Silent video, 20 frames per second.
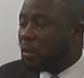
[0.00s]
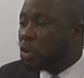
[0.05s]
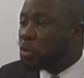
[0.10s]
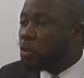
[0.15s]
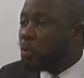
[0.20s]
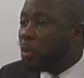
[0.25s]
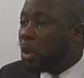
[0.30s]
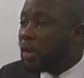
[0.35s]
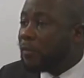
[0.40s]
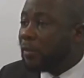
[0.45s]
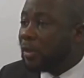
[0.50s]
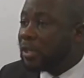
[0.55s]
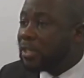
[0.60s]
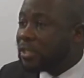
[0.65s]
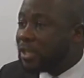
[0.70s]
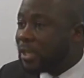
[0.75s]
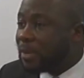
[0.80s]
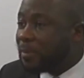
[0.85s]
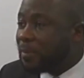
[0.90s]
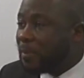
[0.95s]
What's your budget for
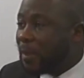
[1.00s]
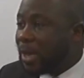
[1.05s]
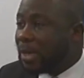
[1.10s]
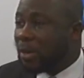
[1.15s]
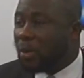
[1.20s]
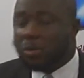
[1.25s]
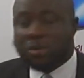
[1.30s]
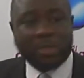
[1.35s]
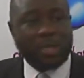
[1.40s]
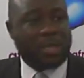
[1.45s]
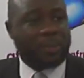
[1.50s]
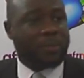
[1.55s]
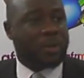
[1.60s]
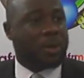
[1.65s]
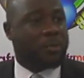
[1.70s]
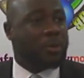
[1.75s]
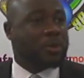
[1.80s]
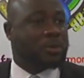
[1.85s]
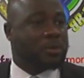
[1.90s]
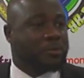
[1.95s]
this trip? I'm not going to
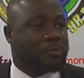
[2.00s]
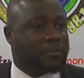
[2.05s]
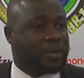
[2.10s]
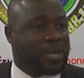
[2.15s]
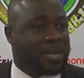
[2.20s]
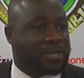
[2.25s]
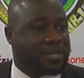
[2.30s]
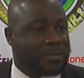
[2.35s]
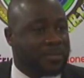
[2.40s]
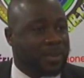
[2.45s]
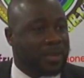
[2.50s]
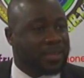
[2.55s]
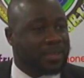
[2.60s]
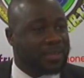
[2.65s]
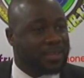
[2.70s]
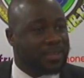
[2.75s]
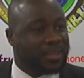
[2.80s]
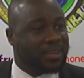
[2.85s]
because I'm to the finance man.